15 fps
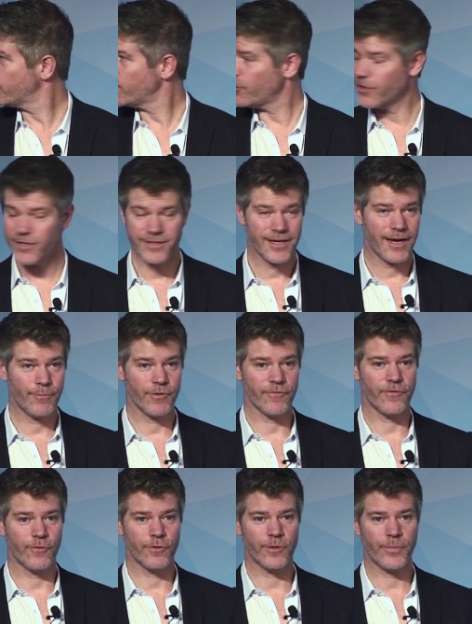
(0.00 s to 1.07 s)
you can tap your
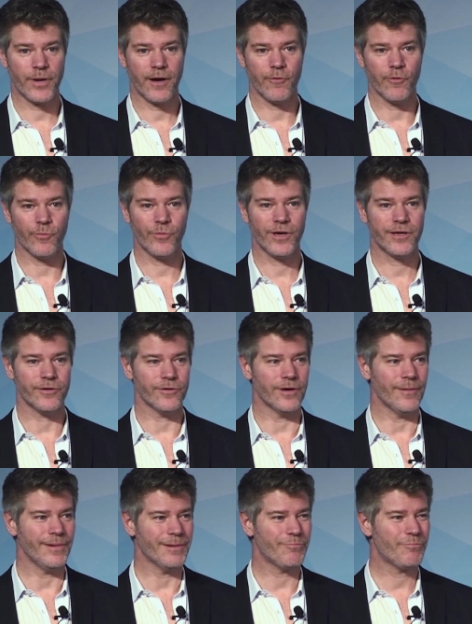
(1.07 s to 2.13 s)
phone to pair to a printer.
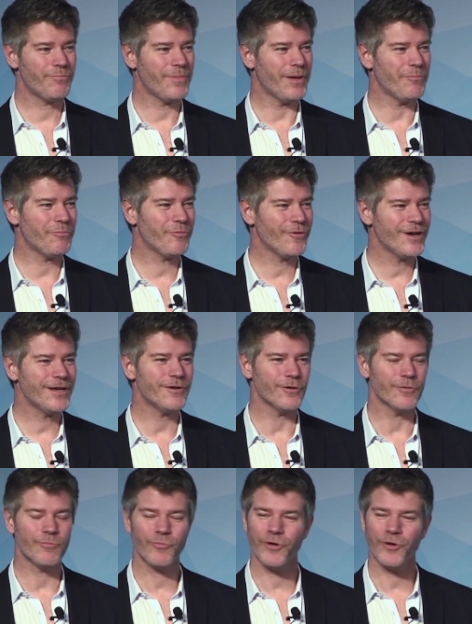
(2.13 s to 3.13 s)
I mean, a printer.